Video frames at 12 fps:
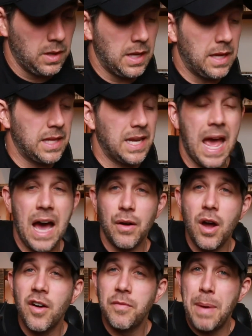and then out
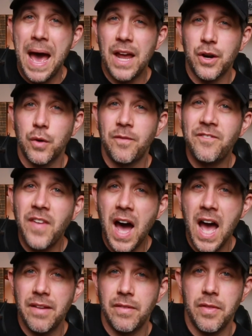of pattern
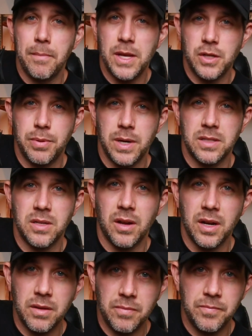5 of the major
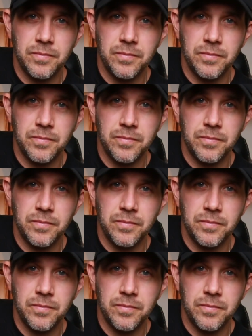pentatonic